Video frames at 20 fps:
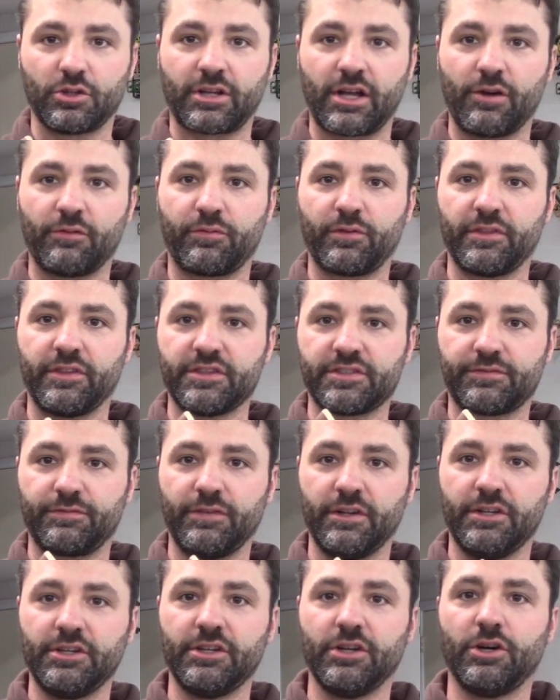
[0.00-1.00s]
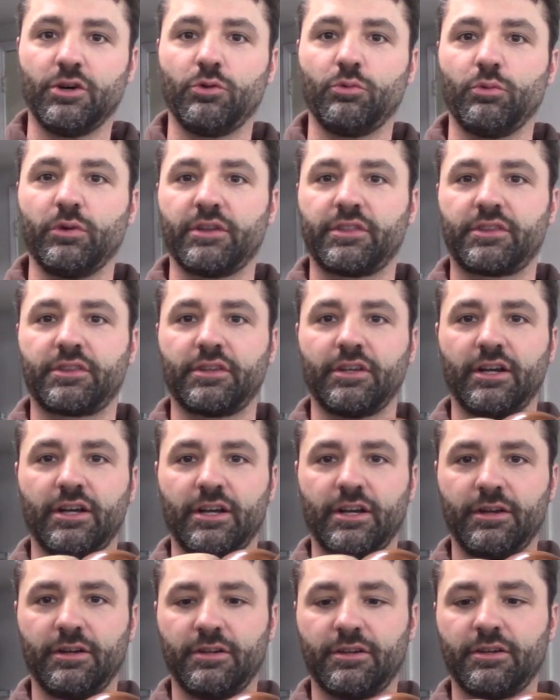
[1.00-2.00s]
Look out for this video with
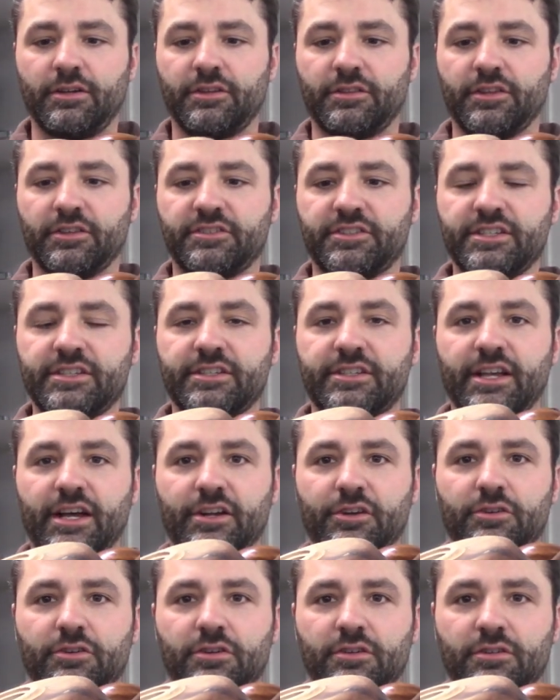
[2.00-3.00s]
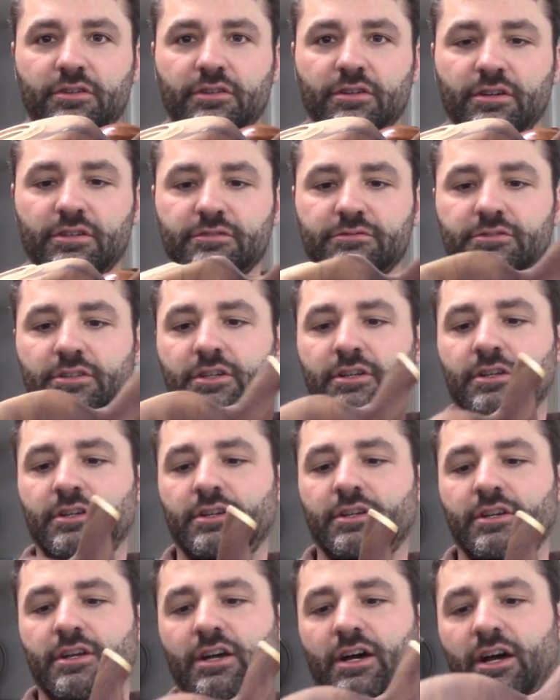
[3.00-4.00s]
uh, the tea kettle.
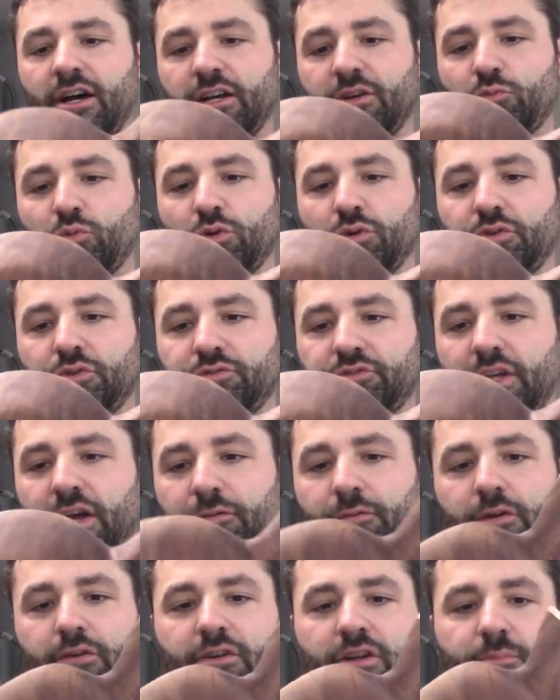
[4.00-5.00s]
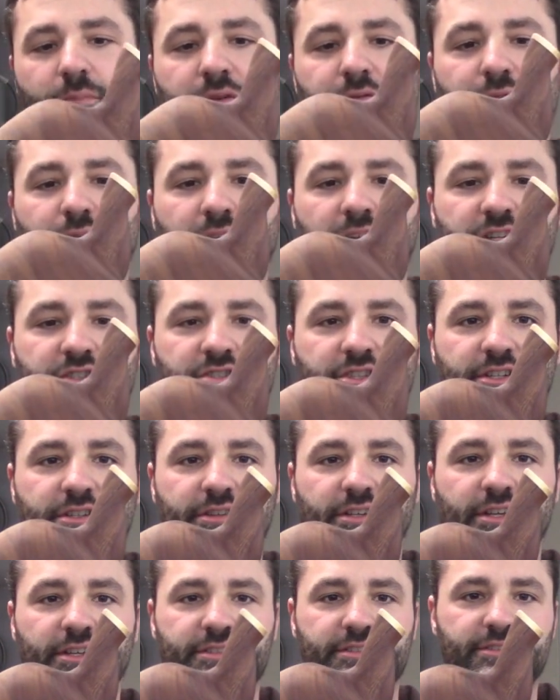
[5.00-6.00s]
I will definitely be
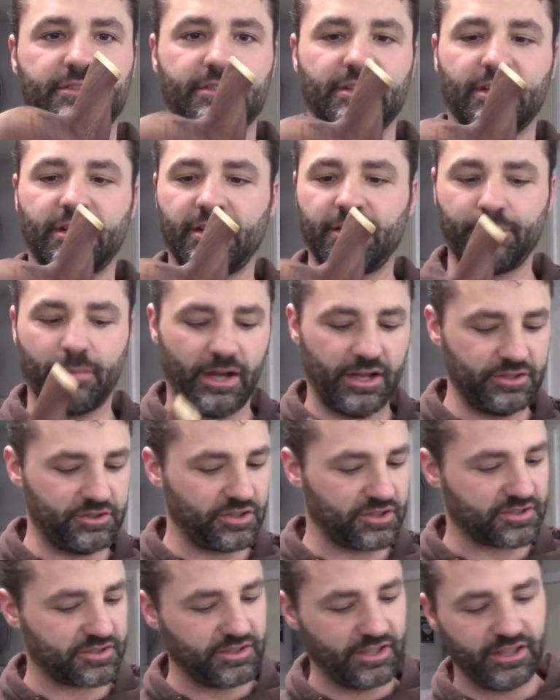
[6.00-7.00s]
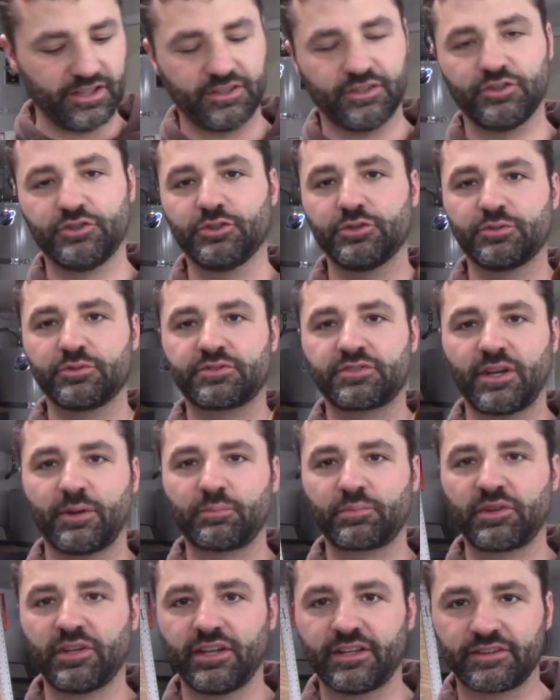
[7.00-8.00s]
finishing this. Um, I just need to do
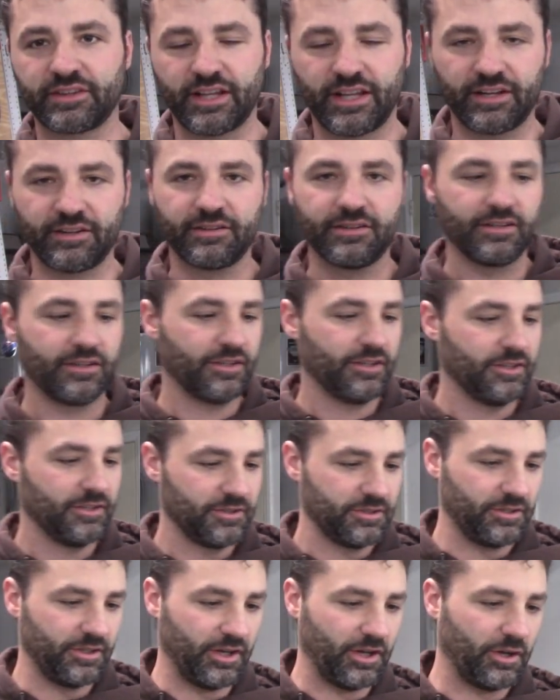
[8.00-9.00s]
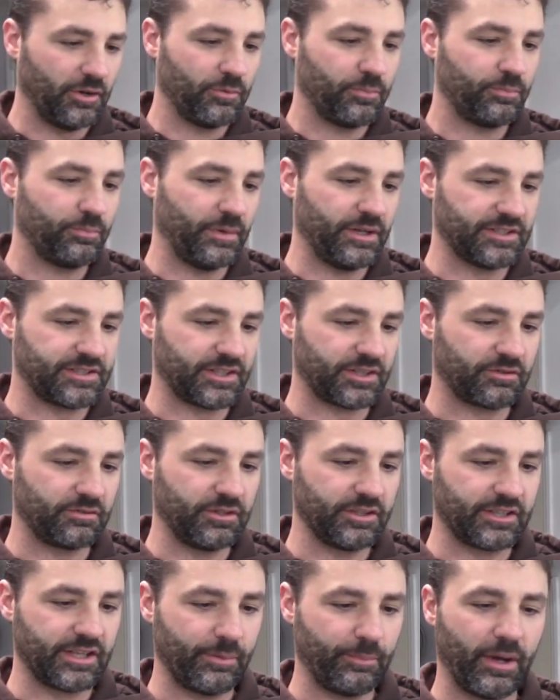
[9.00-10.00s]
something that, you know,
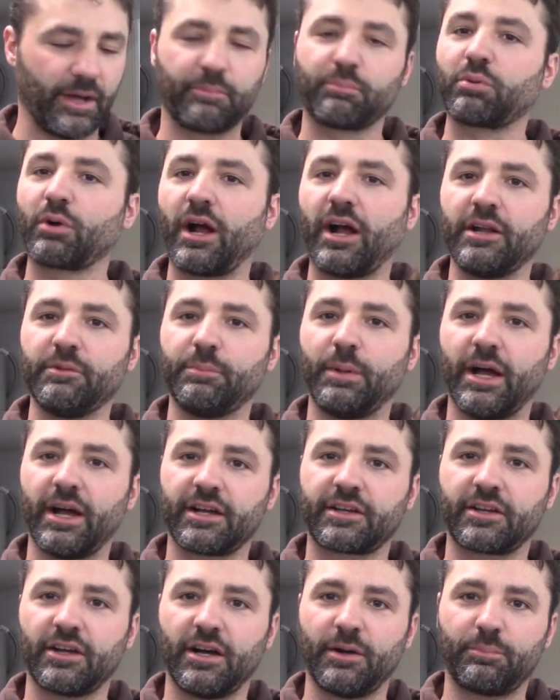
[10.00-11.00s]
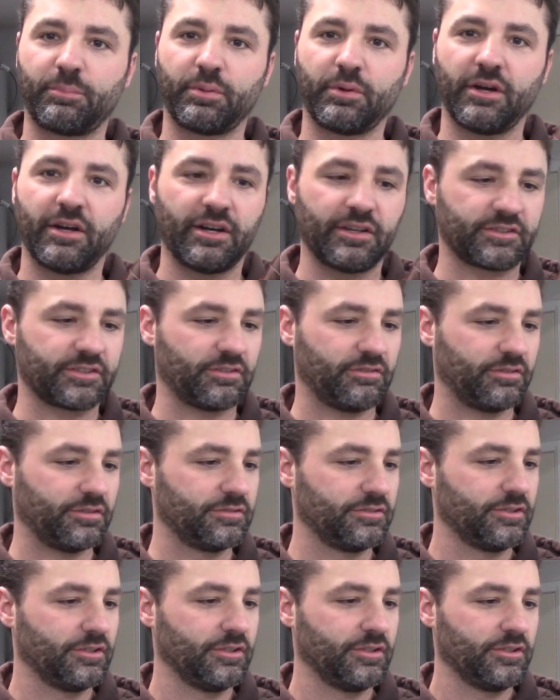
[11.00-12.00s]
basically get my pride back up uh,
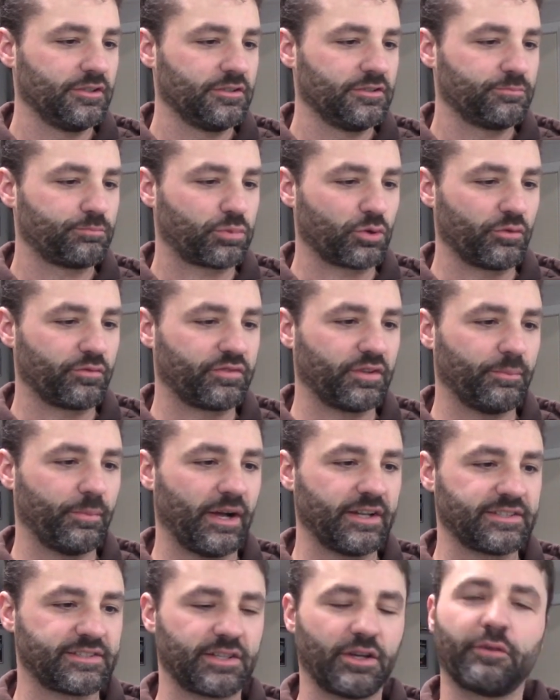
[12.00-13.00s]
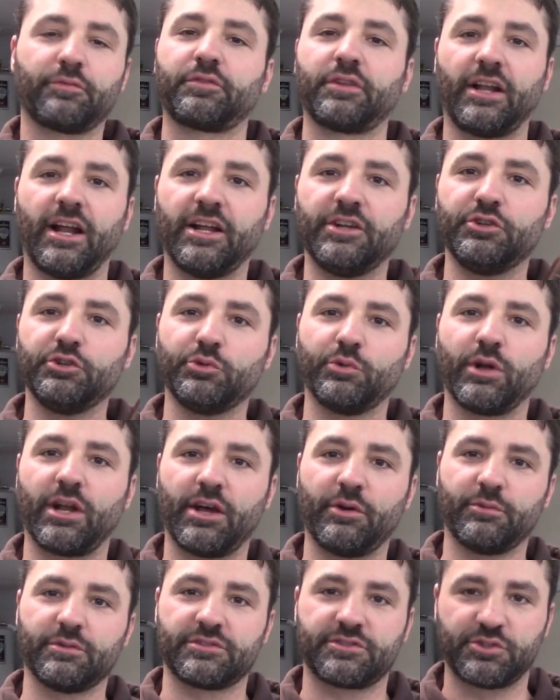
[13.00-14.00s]
to prove to myself that I knew what
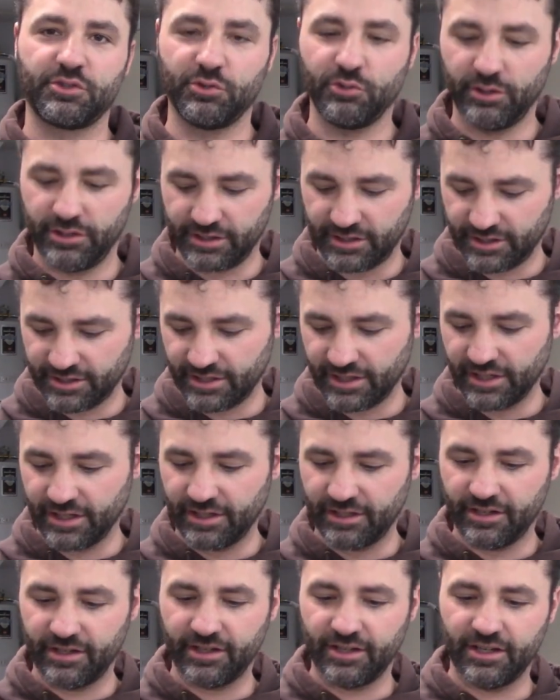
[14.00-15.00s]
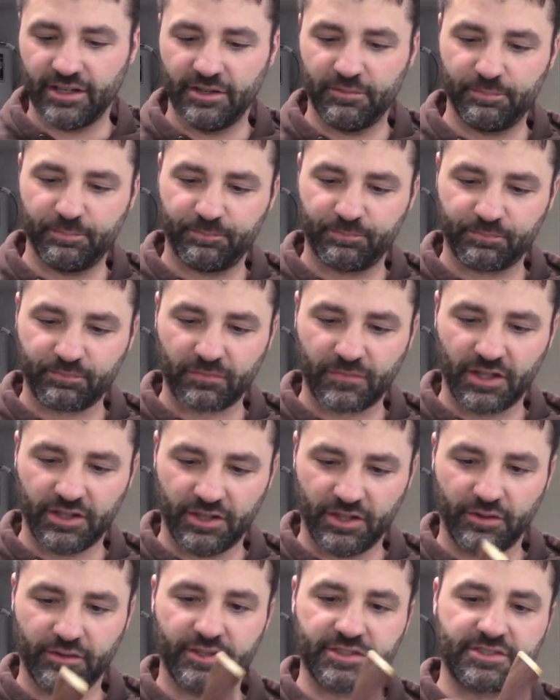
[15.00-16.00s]
I was doing again. Um,
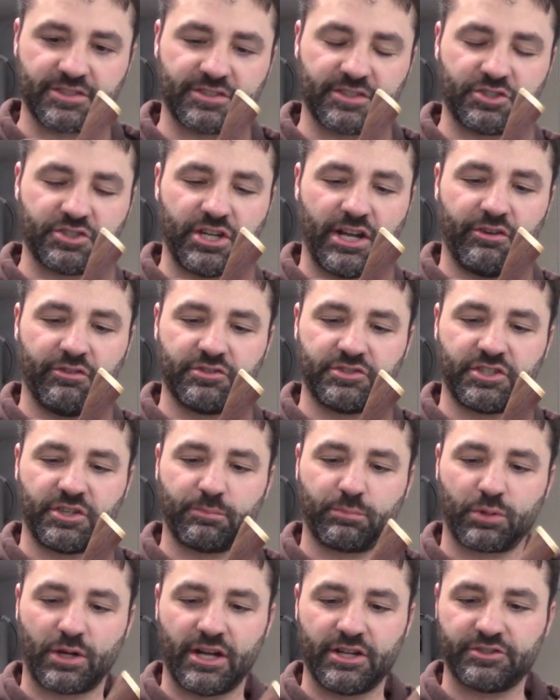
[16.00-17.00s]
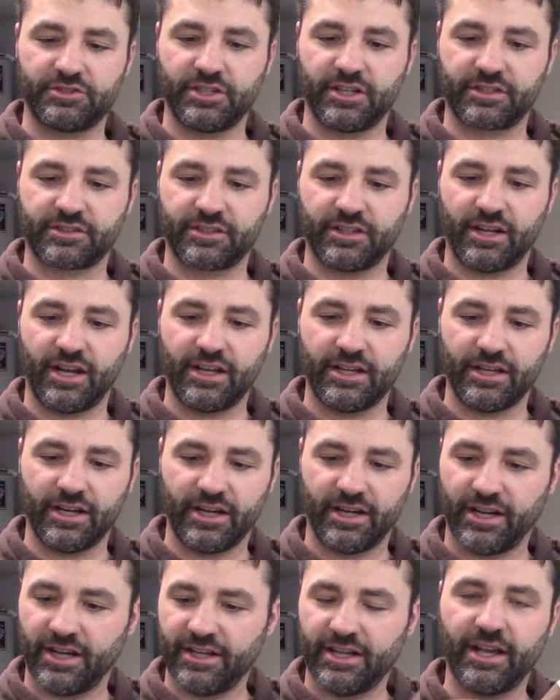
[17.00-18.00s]
you know, this is a challenging project, and I
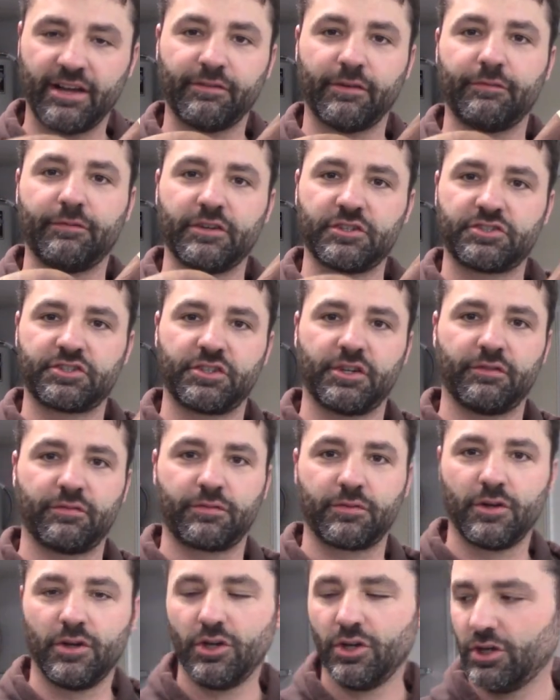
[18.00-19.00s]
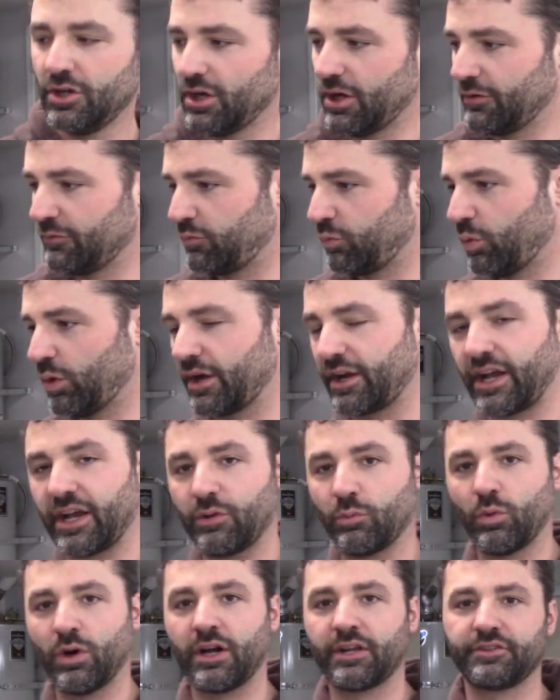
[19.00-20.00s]
and I have a vision of of what
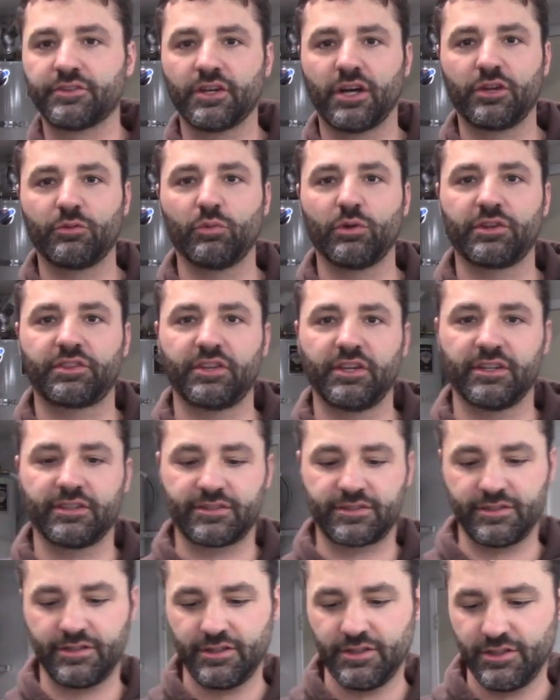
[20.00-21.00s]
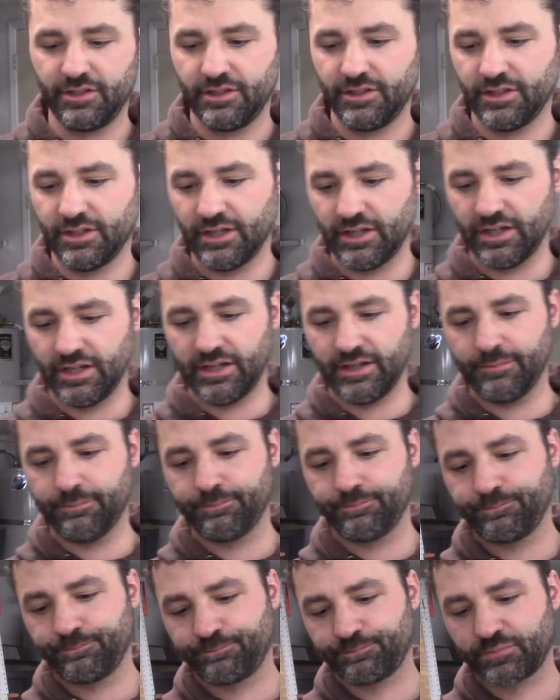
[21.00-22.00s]
I want done with it.
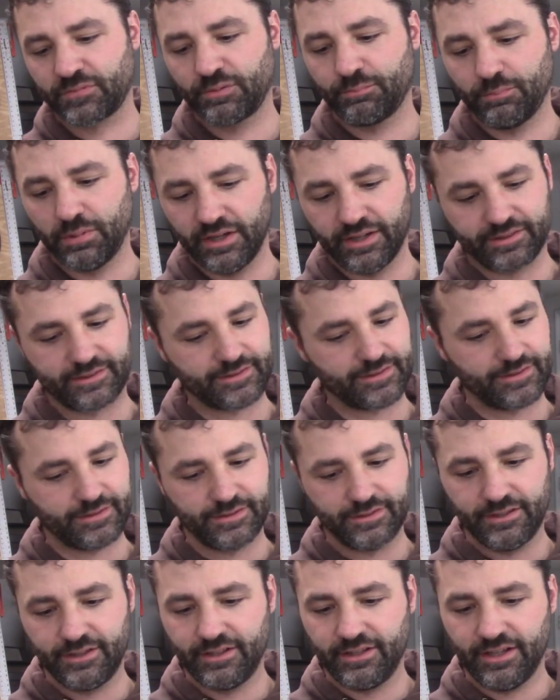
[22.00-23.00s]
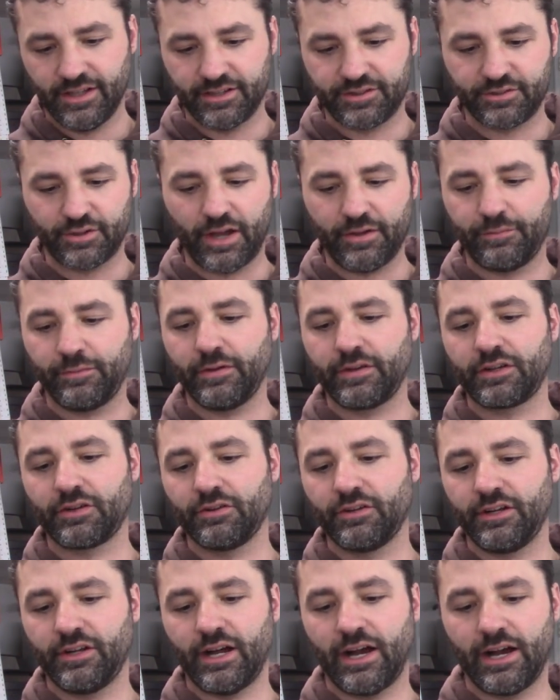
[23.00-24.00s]
Um, but until I
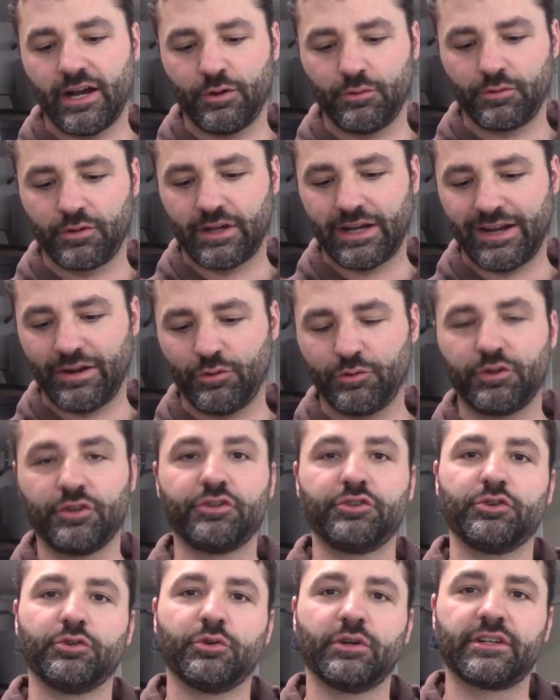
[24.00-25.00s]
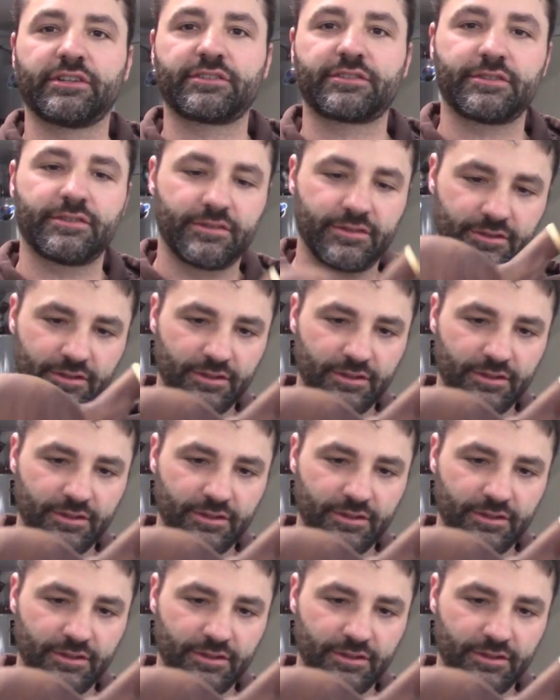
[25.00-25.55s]
figure it out how to do it,